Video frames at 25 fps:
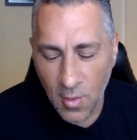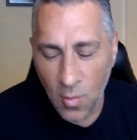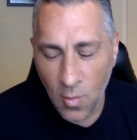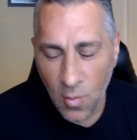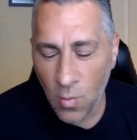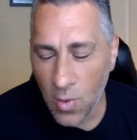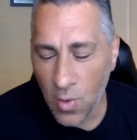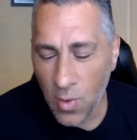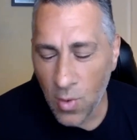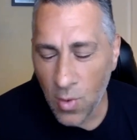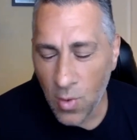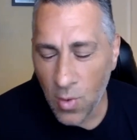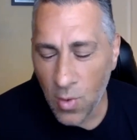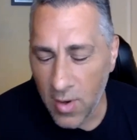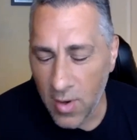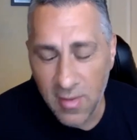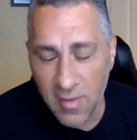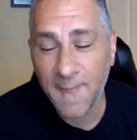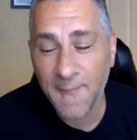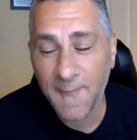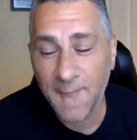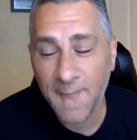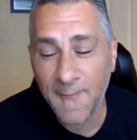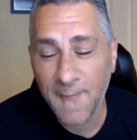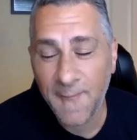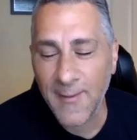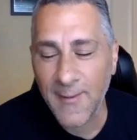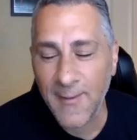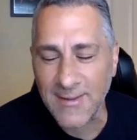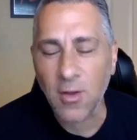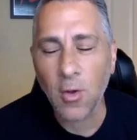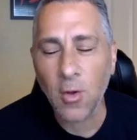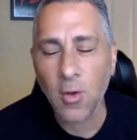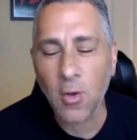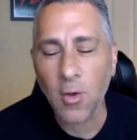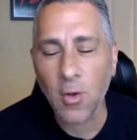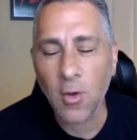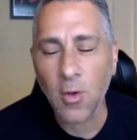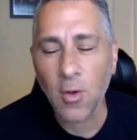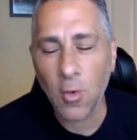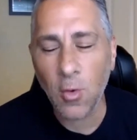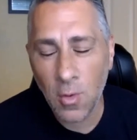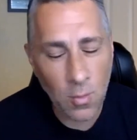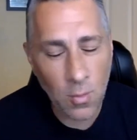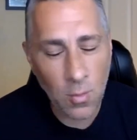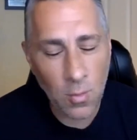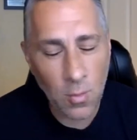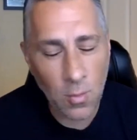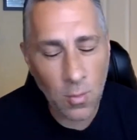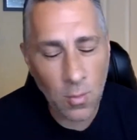What are the physical
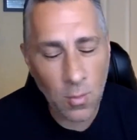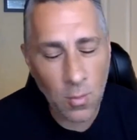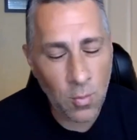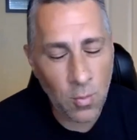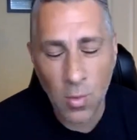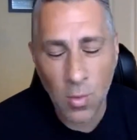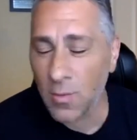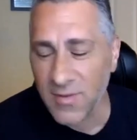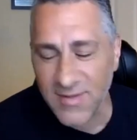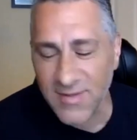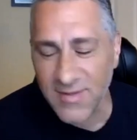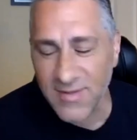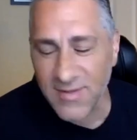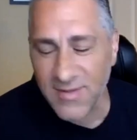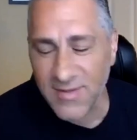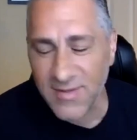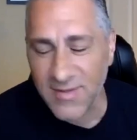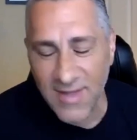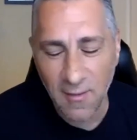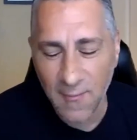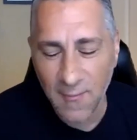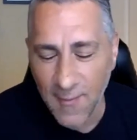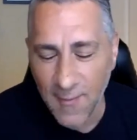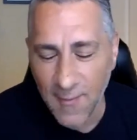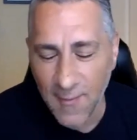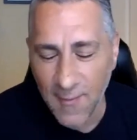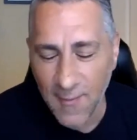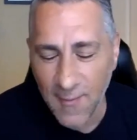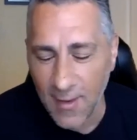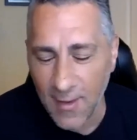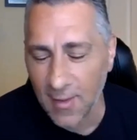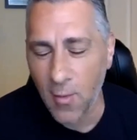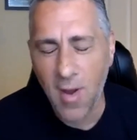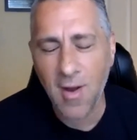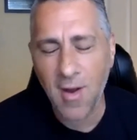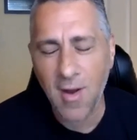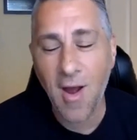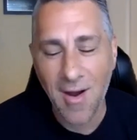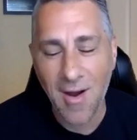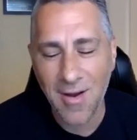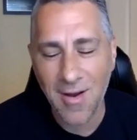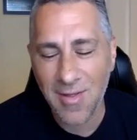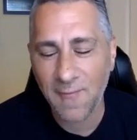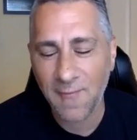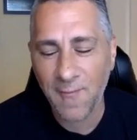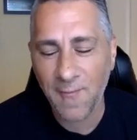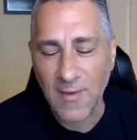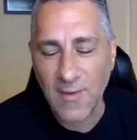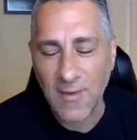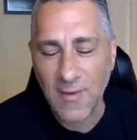wounds that you're feeling? Where are
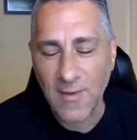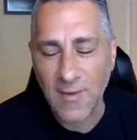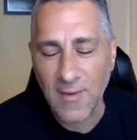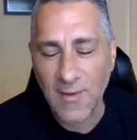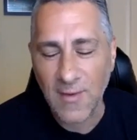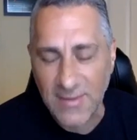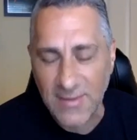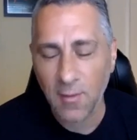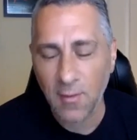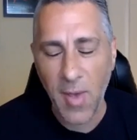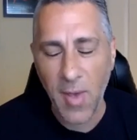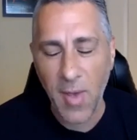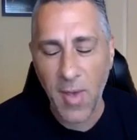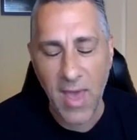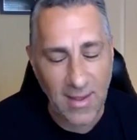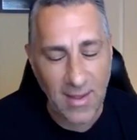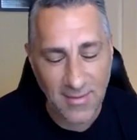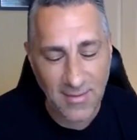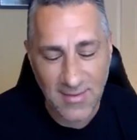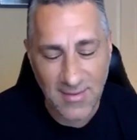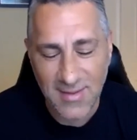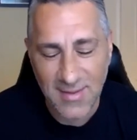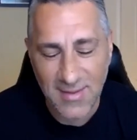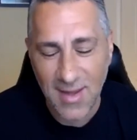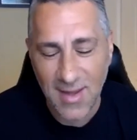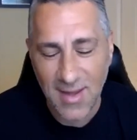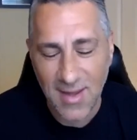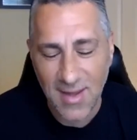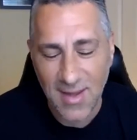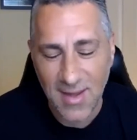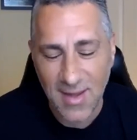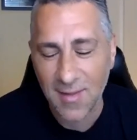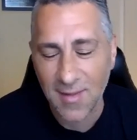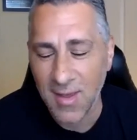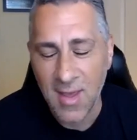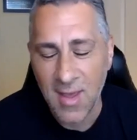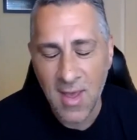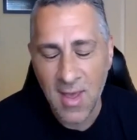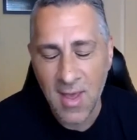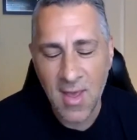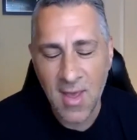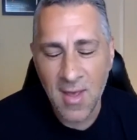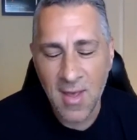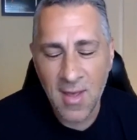the physical pains and the